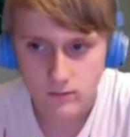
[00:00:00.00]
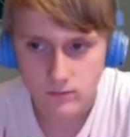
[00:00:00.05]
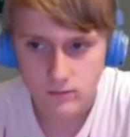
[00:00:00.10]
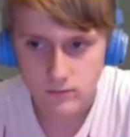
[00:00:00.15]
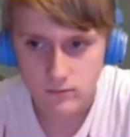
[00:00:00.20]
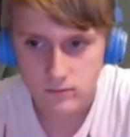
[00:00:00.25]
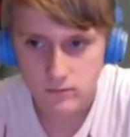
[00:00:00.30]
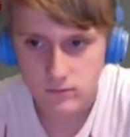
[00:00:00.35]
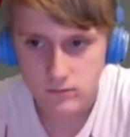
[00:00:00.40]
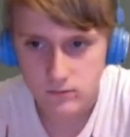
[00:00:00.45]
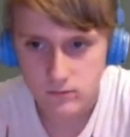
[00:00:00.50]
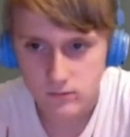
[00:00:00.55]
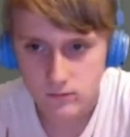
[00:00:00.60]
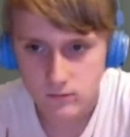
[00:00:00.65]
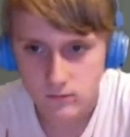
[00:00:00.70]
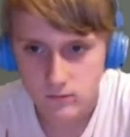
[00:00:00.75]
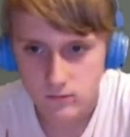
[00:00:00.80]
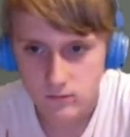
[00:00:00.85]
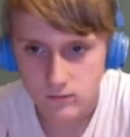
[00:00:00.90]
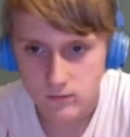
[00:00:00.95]

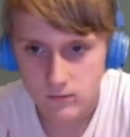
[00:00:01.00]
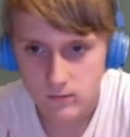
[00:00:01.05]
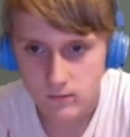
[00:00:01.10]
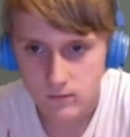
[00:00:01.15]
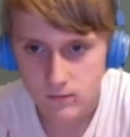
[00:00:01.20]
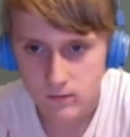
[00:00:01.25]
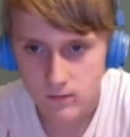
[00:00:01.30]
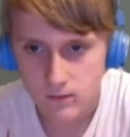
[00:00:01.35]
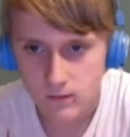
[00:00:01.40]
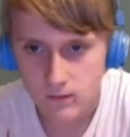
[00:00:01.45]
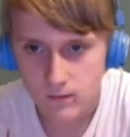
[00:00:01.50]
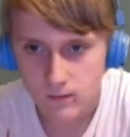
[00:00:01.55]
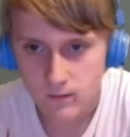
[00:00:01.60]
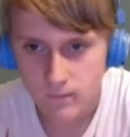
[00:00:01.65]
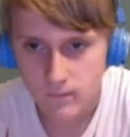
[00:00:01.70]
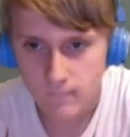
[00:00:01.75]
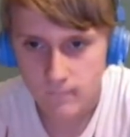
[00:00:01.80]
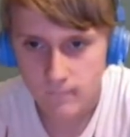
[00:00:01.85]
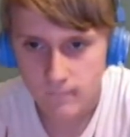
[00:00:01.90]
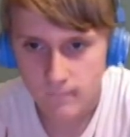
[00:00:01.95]

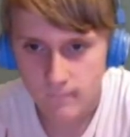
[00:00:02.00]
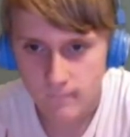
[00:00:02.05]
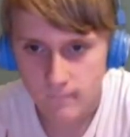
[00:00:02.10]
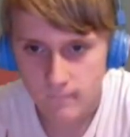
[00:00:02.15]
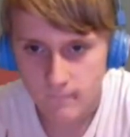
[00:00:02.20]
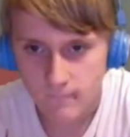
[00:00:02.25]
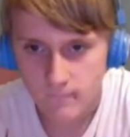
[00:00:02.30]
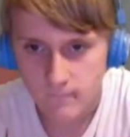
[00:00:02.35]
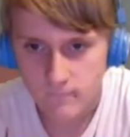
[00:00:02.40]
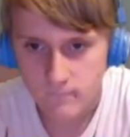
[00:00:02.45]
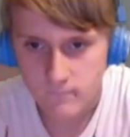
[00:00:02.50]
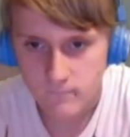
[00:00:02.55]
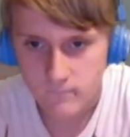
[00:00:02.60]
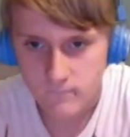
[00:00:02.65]
(no one is talking)